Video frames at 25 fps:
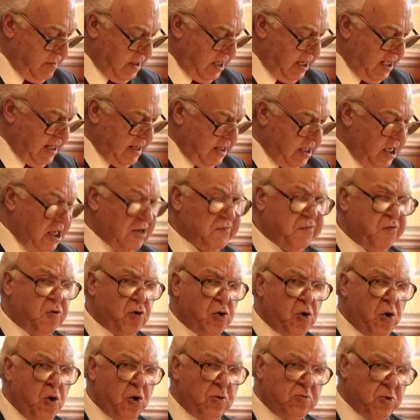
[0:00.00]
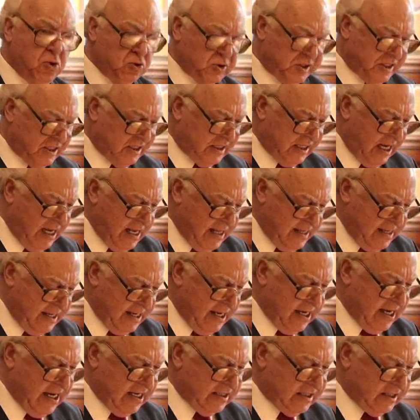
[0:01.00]
Indeed, for almost 10
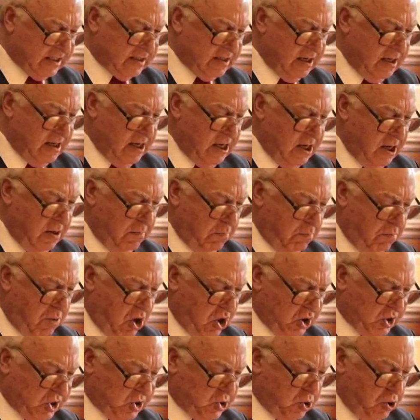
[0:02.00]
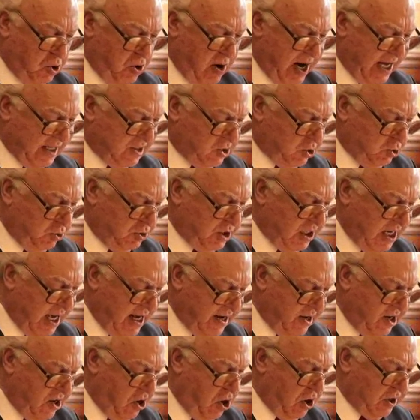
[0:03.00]
years, Moscow had to
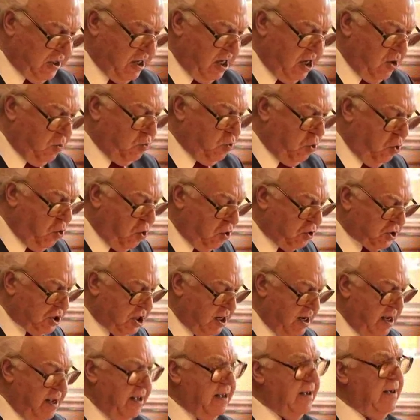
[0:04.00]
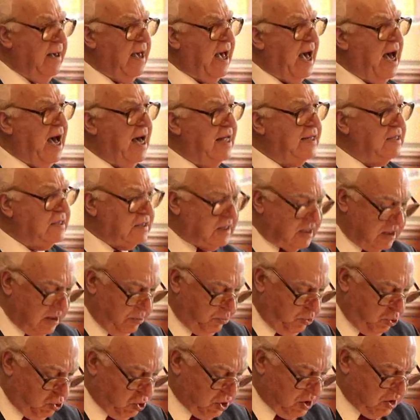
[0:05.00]
carry on a war
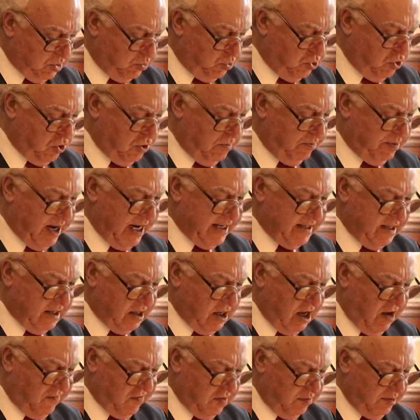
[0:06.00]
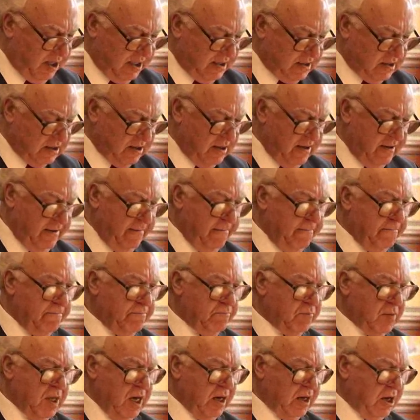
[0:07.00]
unsupportable by the government,
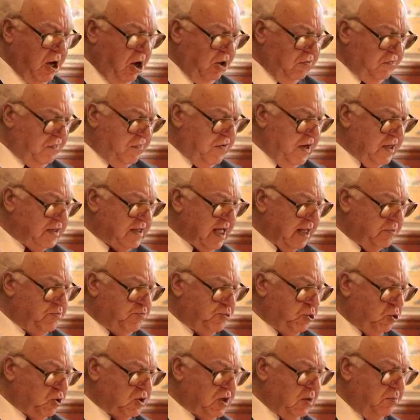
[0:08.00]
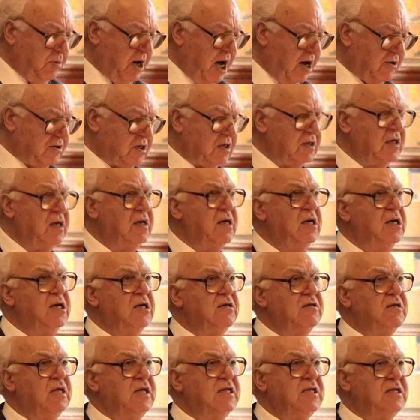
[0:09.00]
a conflict that brought
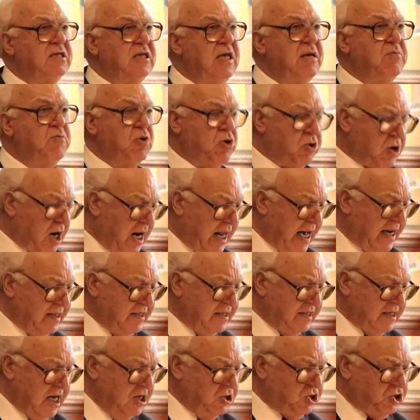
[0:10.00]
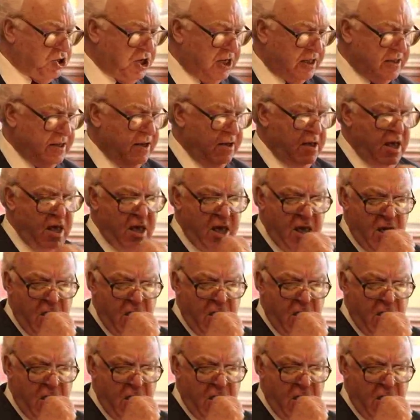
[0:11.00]
about the demoralization